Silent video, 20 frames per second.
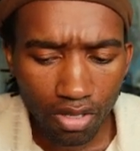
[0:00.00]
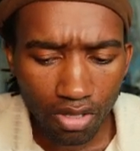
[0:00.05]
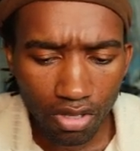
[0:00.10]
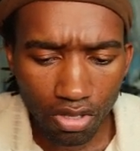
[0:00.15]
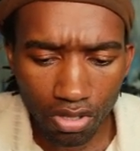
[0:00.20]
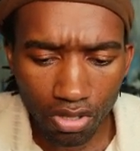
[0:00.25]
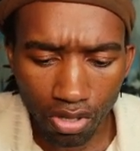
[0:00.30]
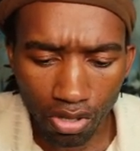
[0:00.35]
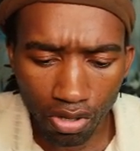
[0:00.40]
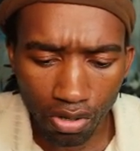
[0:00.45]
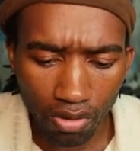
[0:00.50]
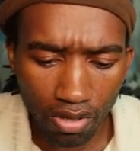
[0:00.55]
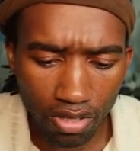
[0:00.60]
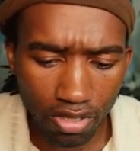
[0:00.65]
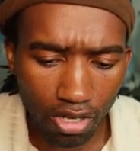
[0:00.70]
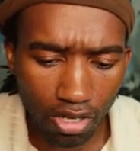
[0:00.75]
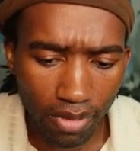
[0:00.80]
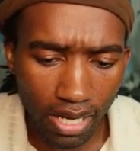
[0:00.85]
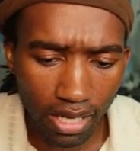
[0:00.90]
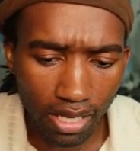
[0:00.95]
So
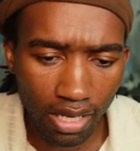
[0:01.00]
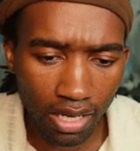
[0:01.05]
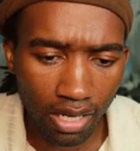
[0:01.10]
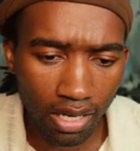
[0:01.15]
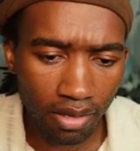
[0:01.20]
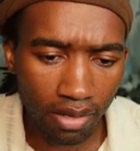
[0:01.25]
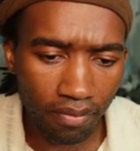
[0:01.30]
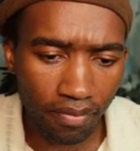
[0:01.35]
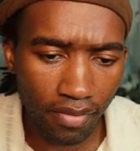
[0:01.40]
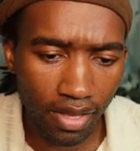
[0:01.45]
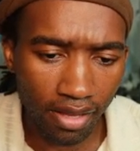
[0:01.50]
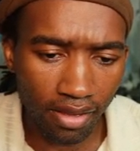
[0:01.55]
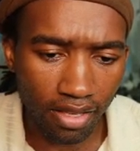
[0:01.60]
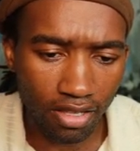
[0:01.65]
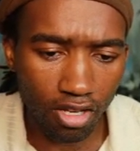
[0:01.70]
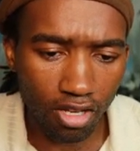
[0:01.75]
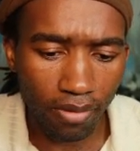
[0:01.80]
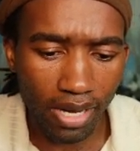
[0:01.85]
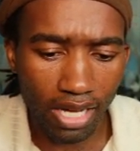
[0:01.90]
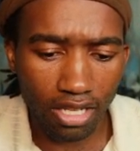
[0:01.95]
let's go back here and
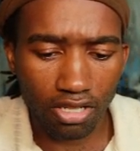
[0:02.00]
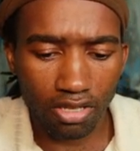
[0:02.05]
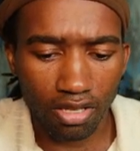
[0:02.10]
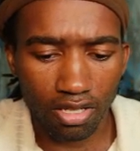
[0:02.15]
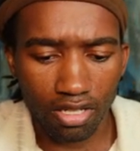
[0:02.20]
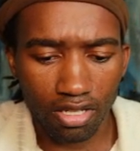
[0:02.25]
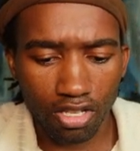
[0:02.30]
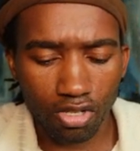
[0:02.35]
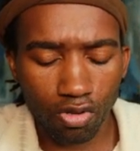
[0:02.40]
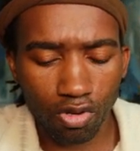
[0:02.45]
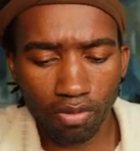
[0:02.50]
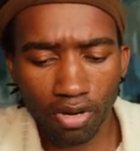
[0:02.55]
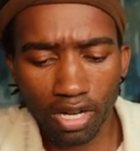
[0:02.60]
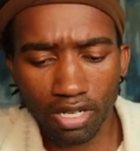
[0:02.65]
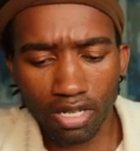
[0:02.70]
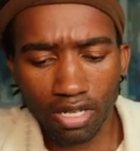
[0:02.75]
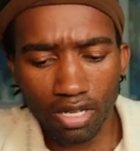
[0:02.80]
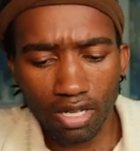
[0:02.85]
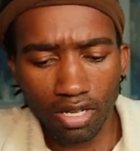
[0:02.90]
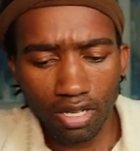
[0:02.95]
let's go back to the Discord bot.